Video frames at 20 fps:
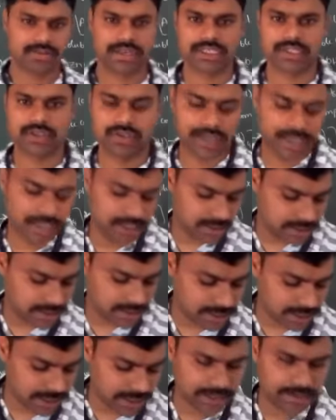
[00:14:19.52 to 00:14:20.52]
Okay, students,
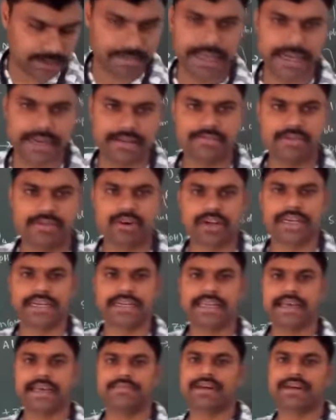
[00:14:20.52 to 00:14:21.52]
these are the main
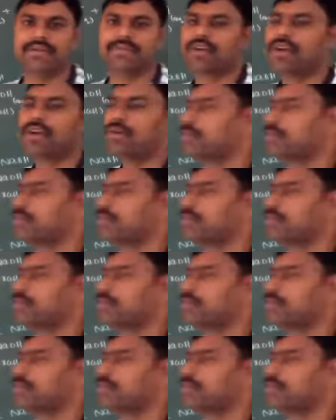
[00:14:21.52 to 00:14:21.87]
important chemical